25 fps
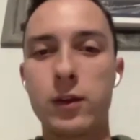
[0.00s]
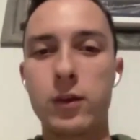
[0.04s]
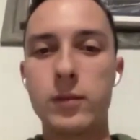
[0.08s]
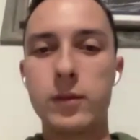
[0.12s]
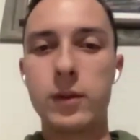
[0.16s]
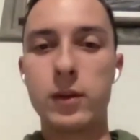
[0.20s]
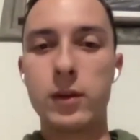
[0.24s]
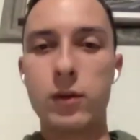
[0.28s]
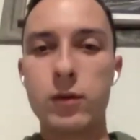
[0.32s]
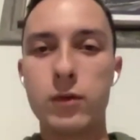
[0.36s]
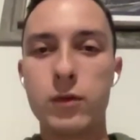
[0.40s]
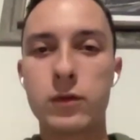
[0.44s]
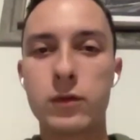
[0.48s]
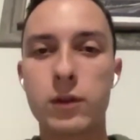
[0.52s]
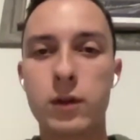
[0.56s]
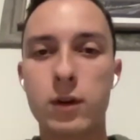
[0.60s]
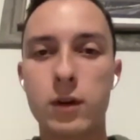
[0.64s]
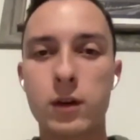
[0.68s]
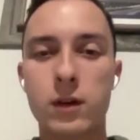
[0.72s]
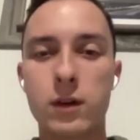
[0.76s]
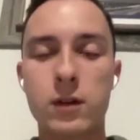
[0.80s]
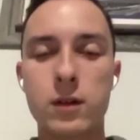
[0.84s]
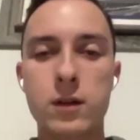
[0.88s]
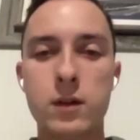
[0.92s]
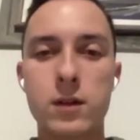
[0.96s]
little bit
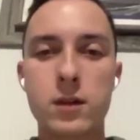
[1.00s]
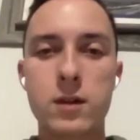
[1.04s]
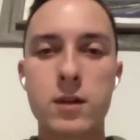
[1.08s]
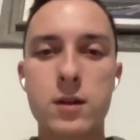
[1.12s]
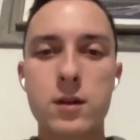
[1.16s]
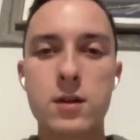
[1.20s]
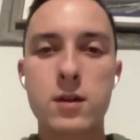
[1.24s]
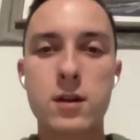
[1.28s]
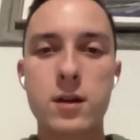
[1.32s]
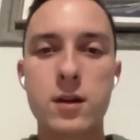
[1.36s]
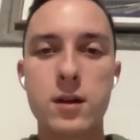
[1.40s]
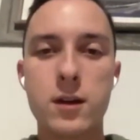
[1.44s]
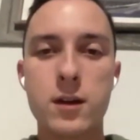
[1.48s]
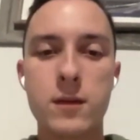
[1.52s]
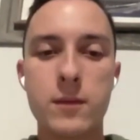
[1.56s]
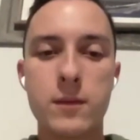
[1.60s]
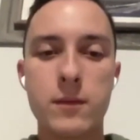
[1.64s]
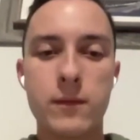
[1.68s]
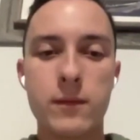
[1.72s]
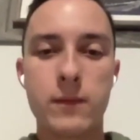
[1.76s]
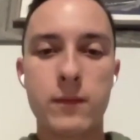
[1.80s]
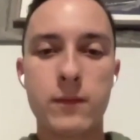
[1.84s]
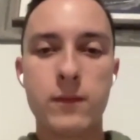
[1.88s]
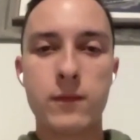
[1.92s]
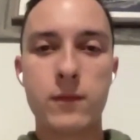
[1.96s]
looser
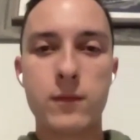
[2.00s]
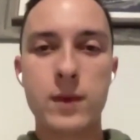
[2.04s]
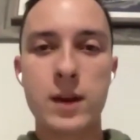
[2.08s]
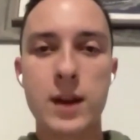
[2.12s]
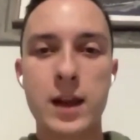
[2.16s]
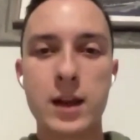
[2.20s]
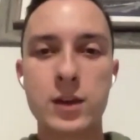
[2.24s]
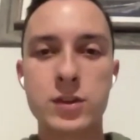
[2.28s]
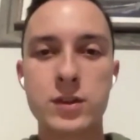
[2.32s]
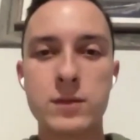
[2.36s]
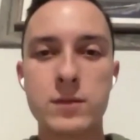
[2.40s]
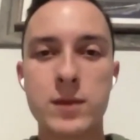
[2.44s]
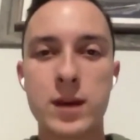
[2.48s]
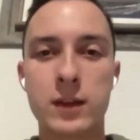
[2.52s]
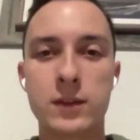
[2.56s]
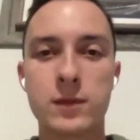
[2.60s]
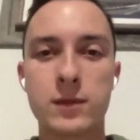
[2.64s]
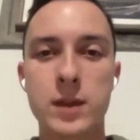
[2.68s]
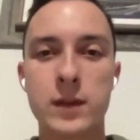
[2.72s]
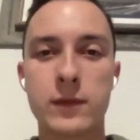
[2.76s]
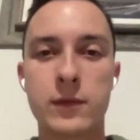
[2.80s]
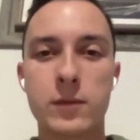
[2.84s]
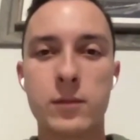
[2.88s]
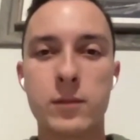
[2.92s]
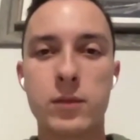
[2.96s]
and actually make some
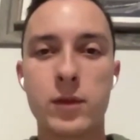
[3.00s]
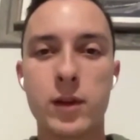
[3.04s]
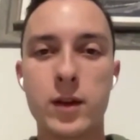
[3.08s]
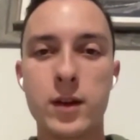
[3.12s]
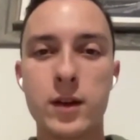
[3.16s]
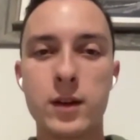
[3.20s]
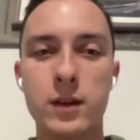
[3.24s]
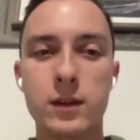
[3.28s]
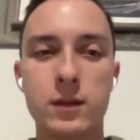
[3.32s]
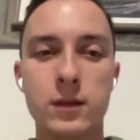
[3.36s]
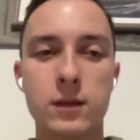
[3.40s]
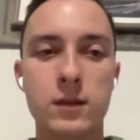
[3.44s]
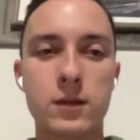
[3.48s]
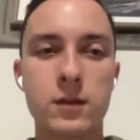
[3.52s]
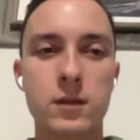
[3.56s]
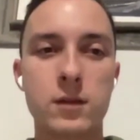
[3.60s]
different plays.